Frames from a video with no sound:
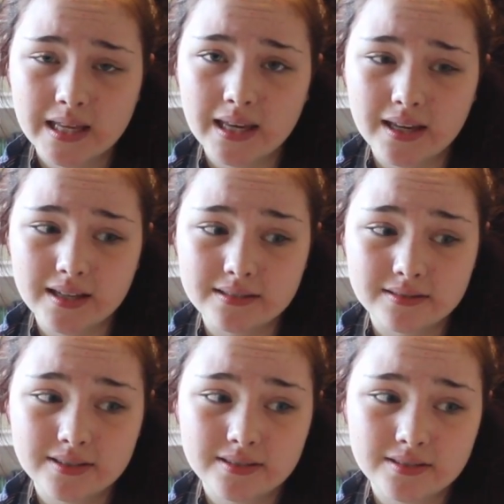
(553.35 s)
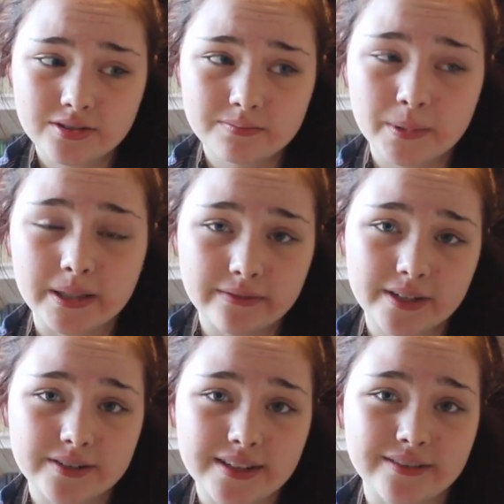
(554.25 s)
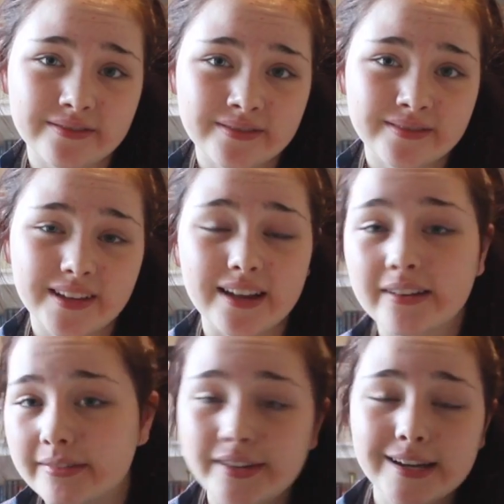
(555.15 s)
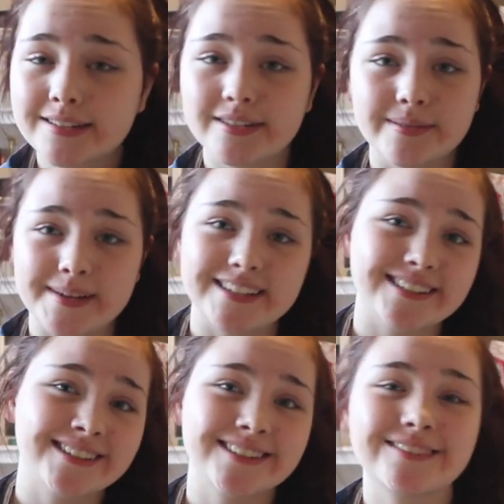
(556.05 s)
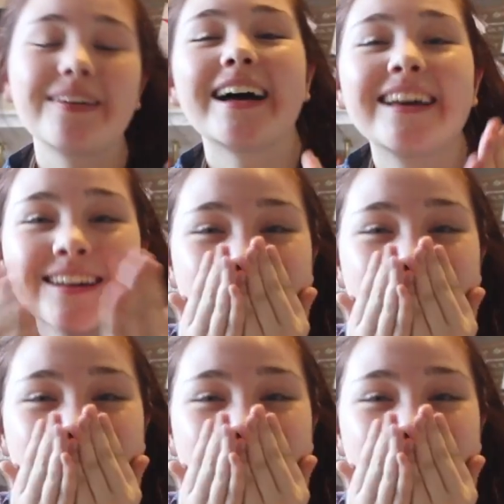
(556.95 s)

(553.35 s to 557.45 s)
and believe in yourself. I love you guys so much. Bye.